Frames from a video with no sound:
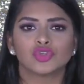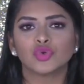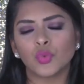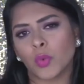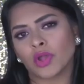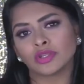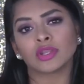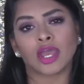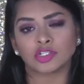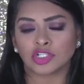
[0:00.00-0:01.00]
You want
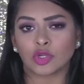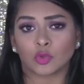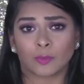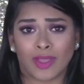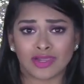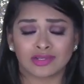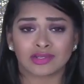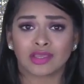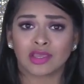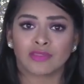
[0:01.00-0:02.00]
an eyeshadow
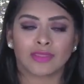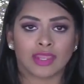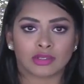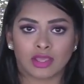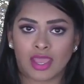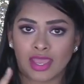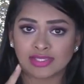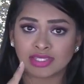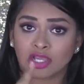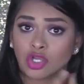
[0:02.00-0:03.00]
palette that
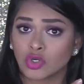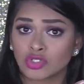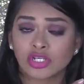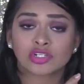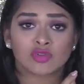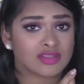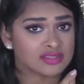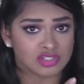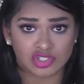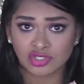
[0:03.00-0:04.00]
has a good
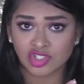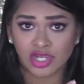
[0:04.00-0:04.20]
transition